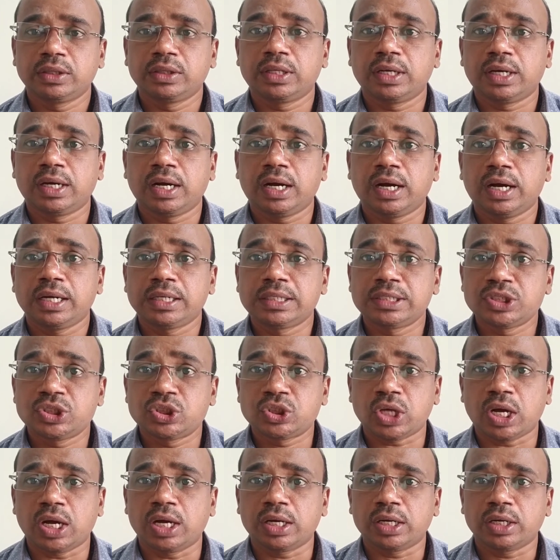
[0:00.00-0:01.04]
the
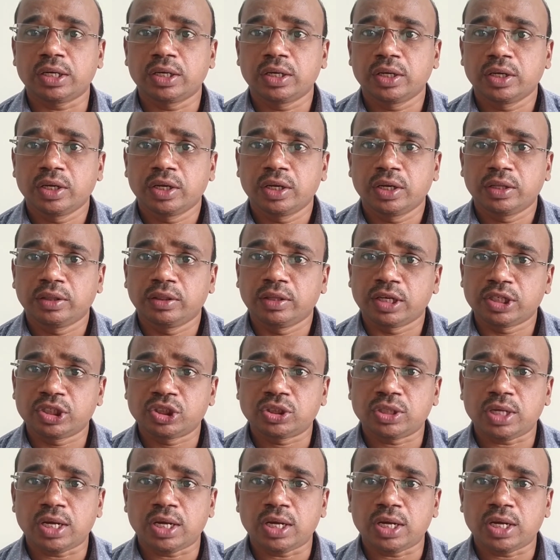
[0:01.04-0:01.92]
tongue. The